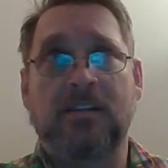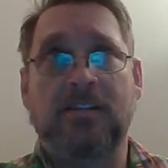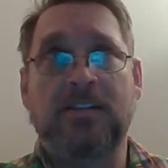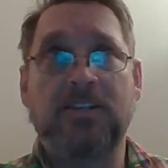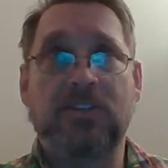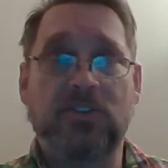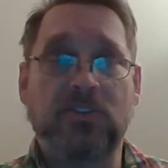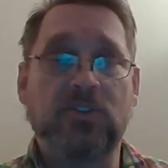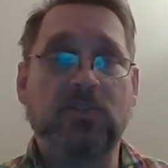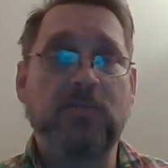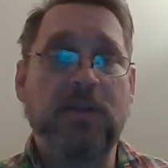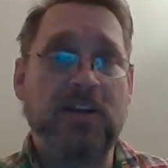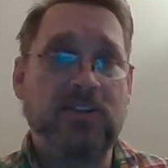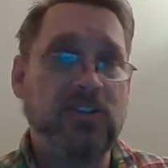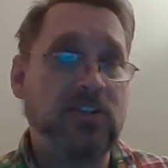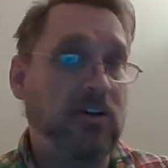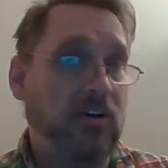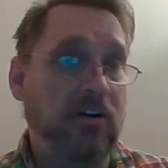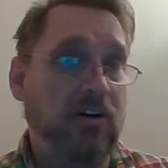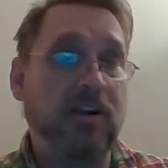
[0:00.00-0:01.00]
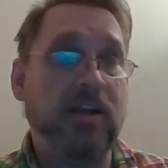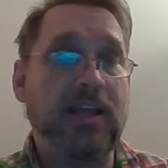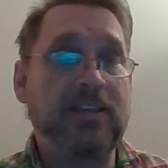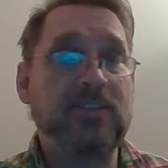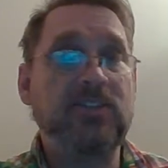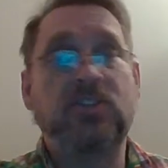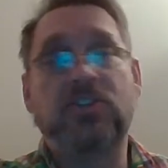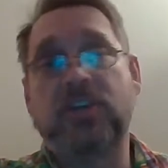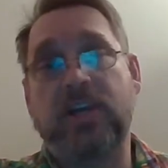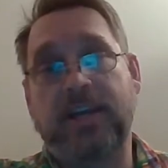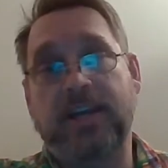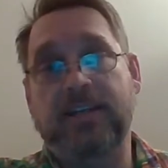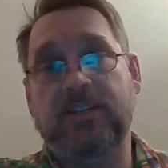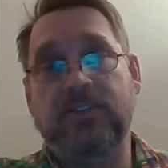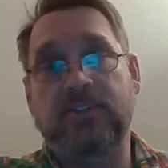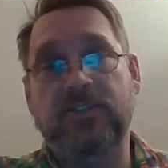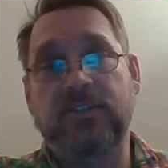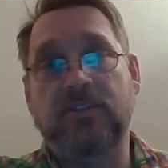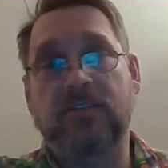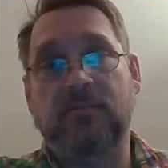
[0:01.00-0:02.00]
Nystul's Magic Aura has changed,
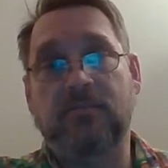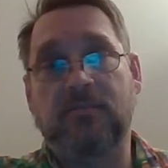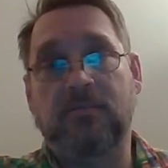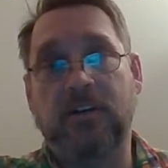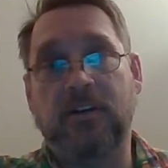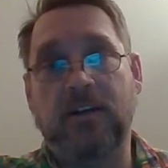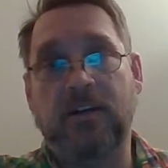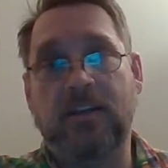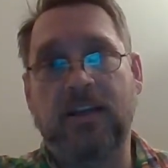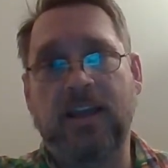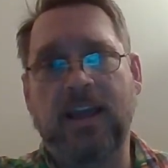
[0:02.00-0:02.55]
right?